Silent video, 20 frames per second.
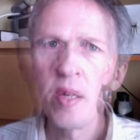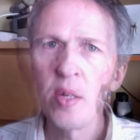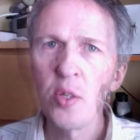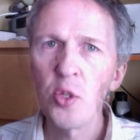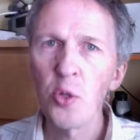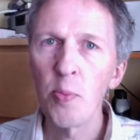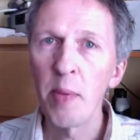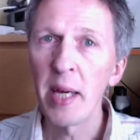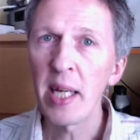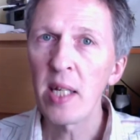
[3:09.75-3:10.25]

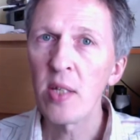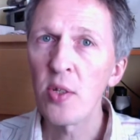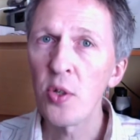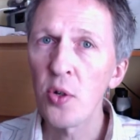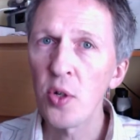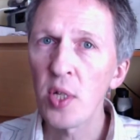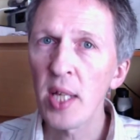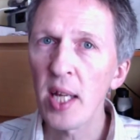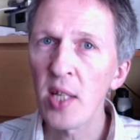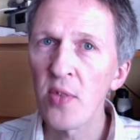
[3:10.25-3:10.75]
To make a
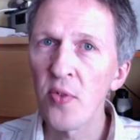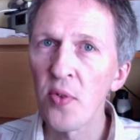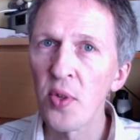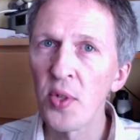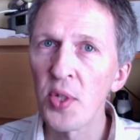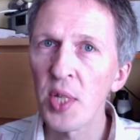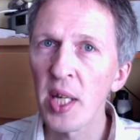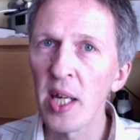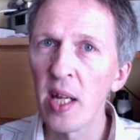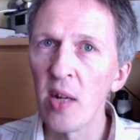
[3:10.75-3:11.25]
successful
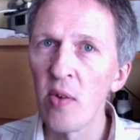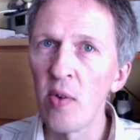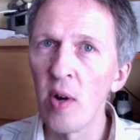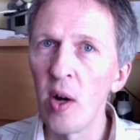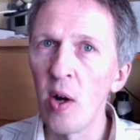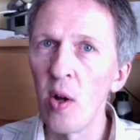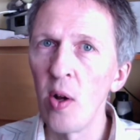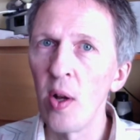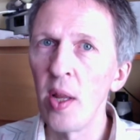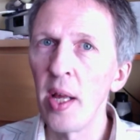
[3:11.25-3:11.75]
skill
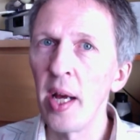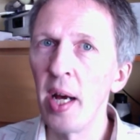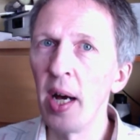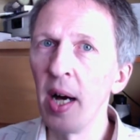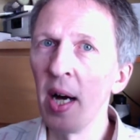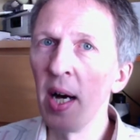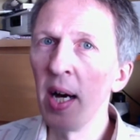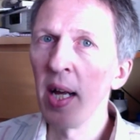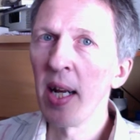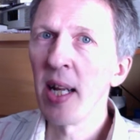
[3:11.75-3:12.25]
roll at
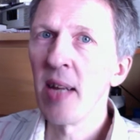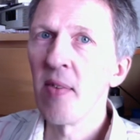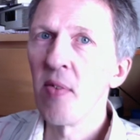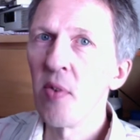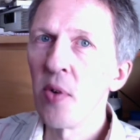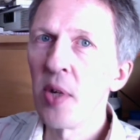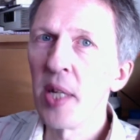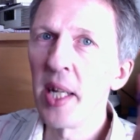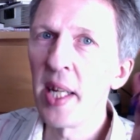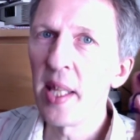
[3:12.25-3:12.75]
hard level,
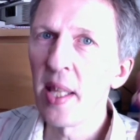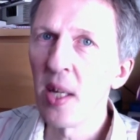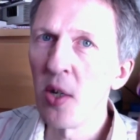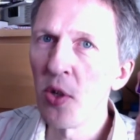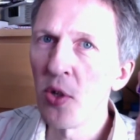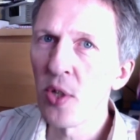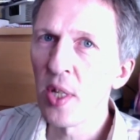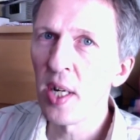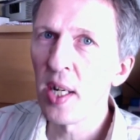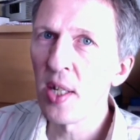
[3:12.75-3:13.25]
you need
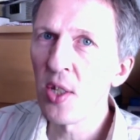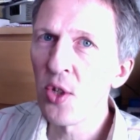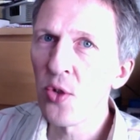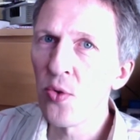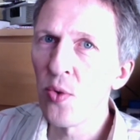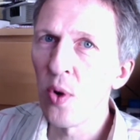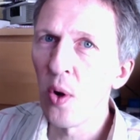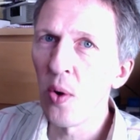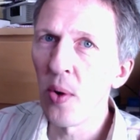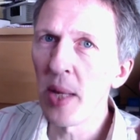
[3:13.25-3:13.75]
those dice to
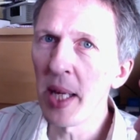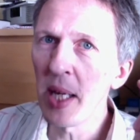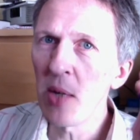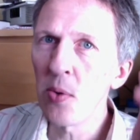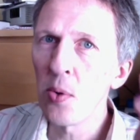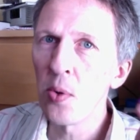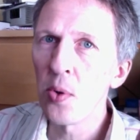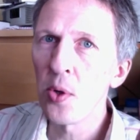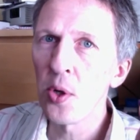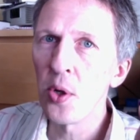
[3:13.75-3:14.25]
roll
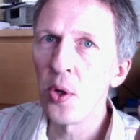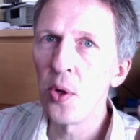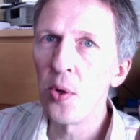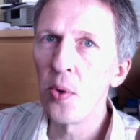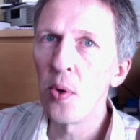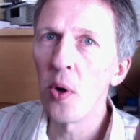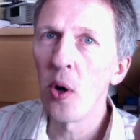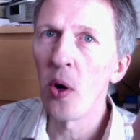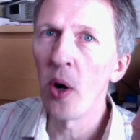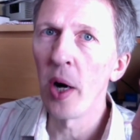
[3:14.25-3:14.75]
equal
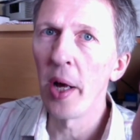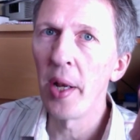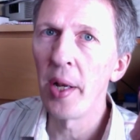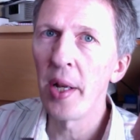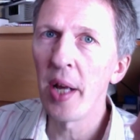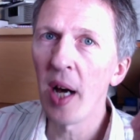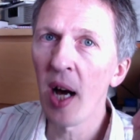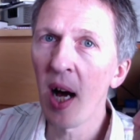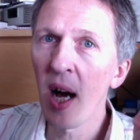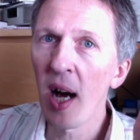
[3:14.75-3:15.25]
to or
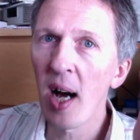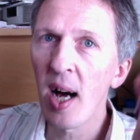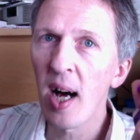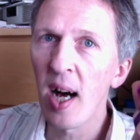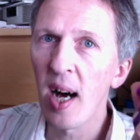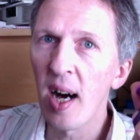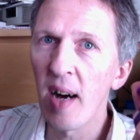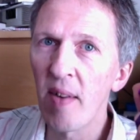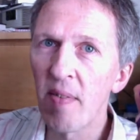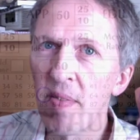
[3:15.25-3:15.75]
under
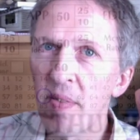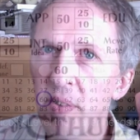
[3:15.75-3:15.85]
half